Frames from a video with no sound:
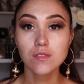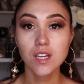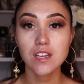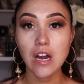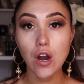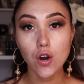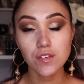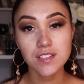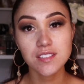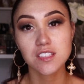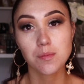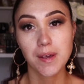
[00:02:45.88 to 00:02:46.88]
Now
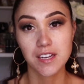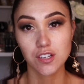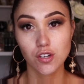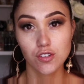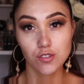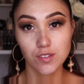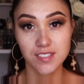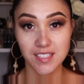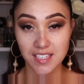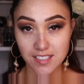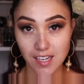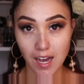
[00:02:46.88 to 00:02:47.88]
obviously depending on your
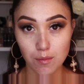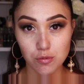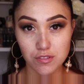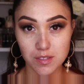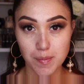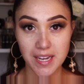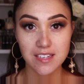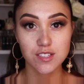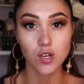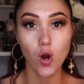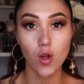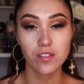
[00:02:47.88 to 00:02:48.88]
skin type will depend
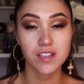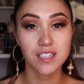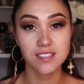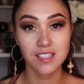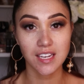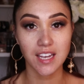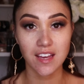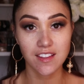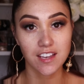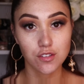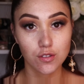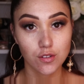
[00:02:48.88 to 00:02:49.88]
on the skincare
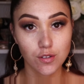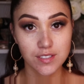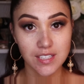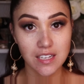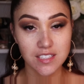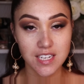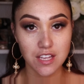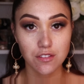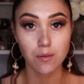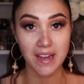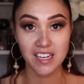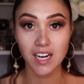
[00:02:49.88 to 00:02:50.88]
that you use underneath
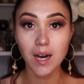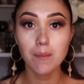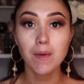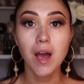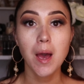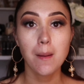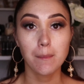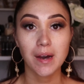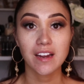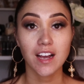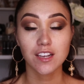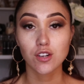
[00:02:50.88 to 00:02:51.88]
your makeup,
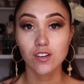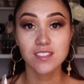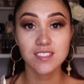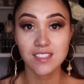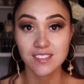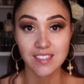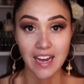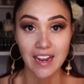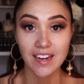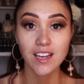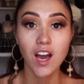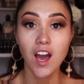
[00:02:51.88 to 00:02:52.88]
but I can honestly
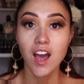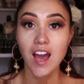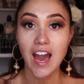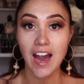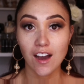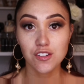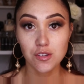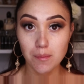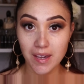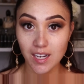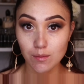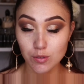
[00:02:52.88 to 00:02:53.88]
say how your
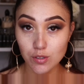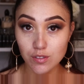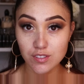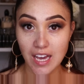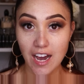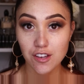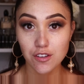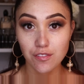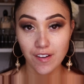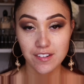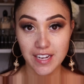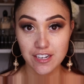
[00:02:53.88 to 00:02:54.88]
makeup looks, how your
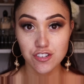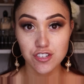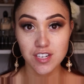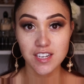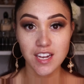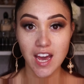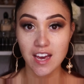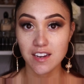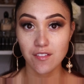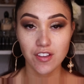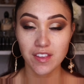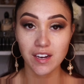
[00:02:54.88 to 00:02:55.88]
foundation and
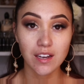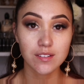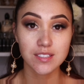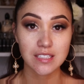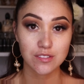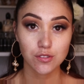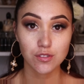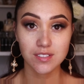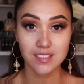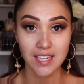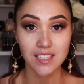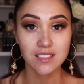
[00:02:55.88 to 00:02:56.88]
everything else sits on your
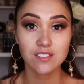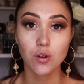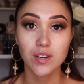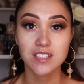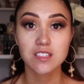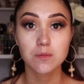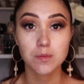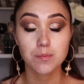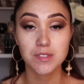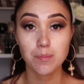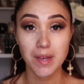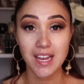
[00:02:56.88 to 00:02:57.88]
skin is going to
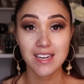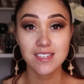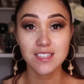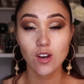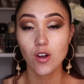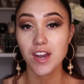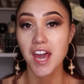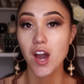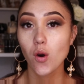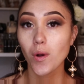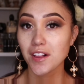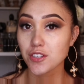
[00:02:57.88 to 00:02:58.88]
depend on
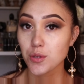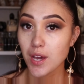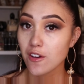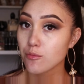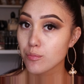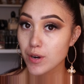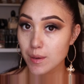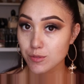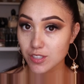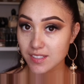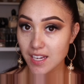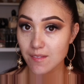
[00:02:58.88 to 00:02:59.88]
how well you have prepped
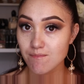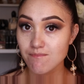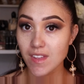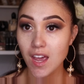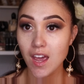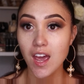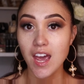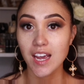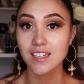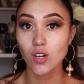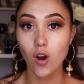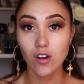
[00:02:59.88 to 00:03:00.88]
your skin.
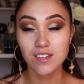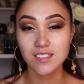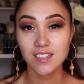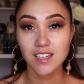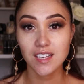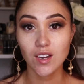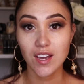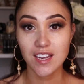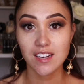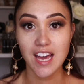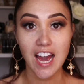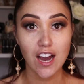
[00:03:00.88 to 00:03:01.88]
It's honestly
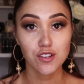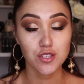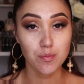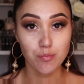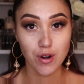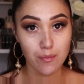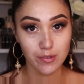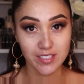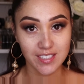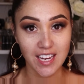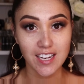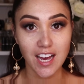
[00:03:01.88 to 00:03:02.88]
in how you prep your skin.